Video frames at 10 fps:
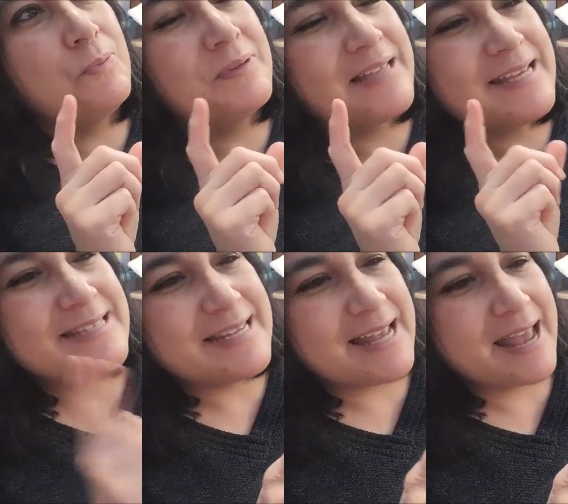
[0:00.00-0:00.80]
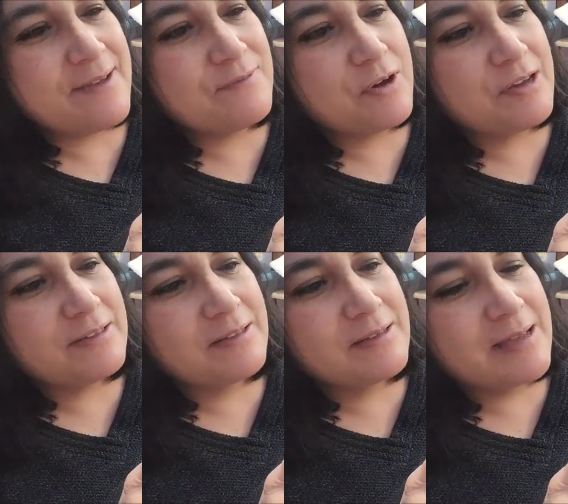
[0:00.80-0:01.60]
when I did
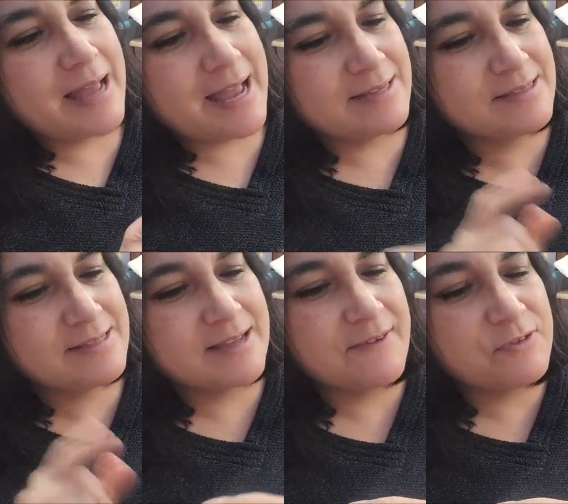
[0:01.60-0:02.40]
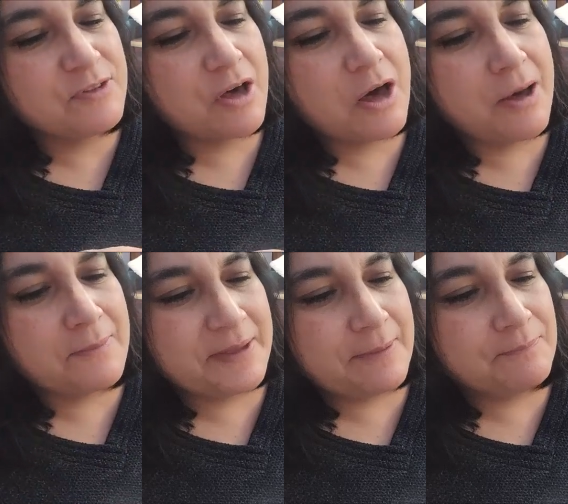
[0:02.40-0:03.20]
Avon and discovered the
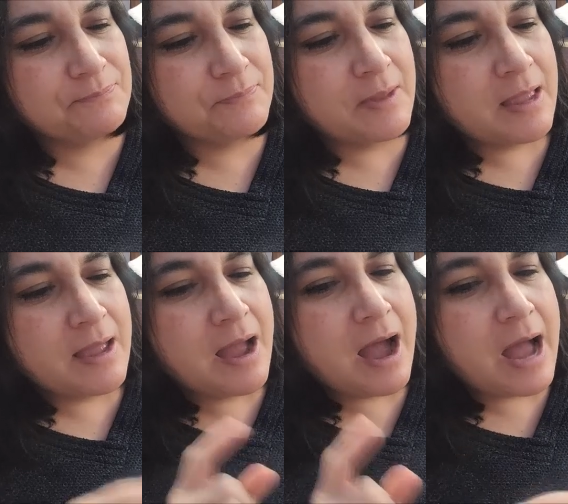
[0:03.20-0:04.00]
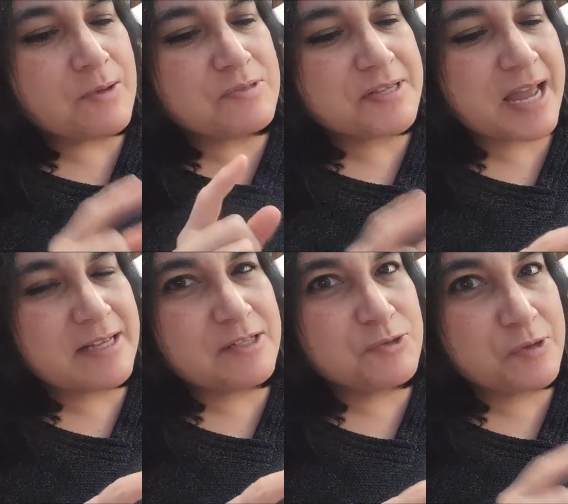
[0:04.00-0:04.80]
hobby, I was
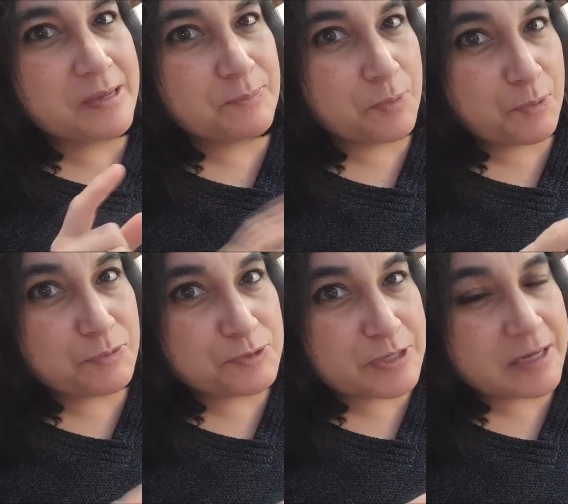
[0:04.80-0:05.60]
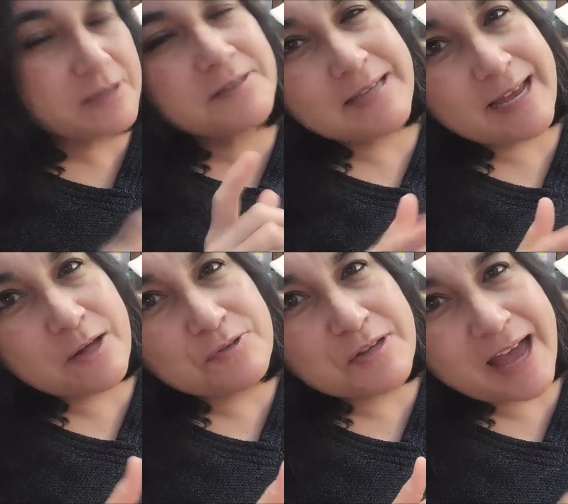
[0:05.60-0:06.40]
kind of doing both channels because I
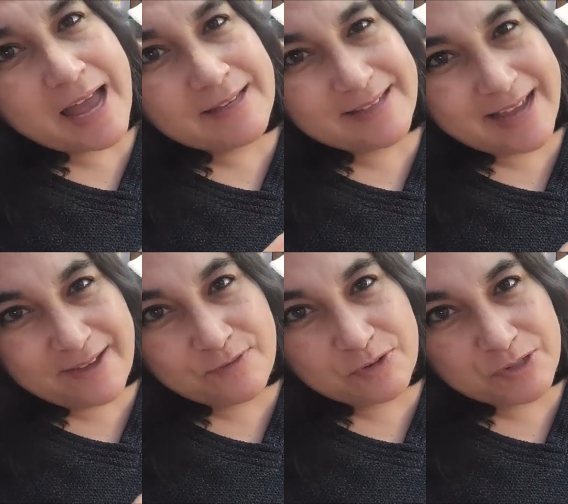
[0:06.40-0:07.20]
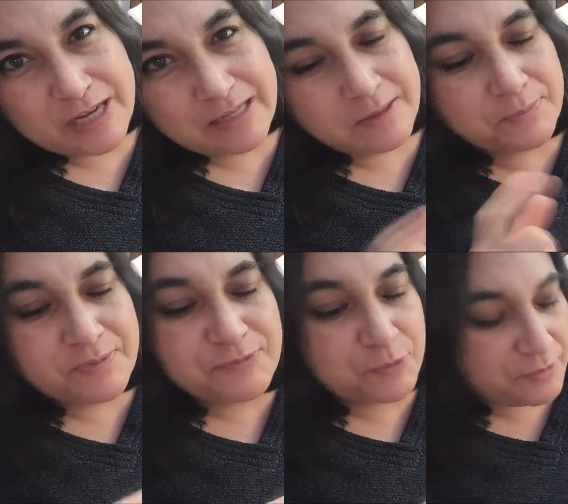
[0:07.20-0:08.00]
also had an Avon channel
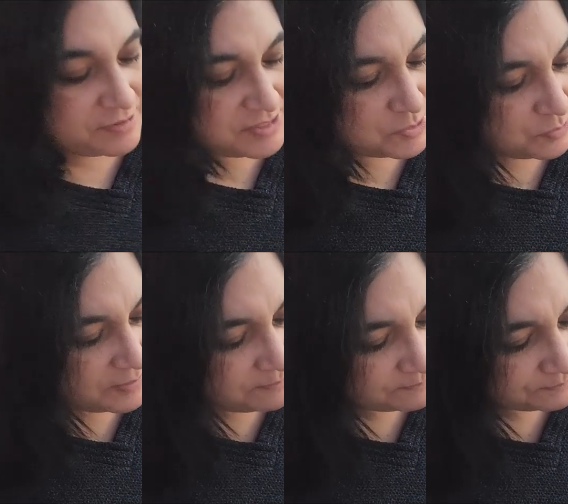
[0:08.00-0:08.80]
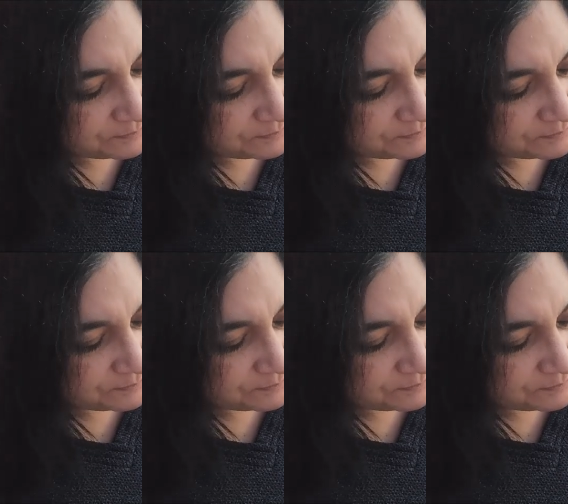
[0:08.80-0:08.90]
before this one.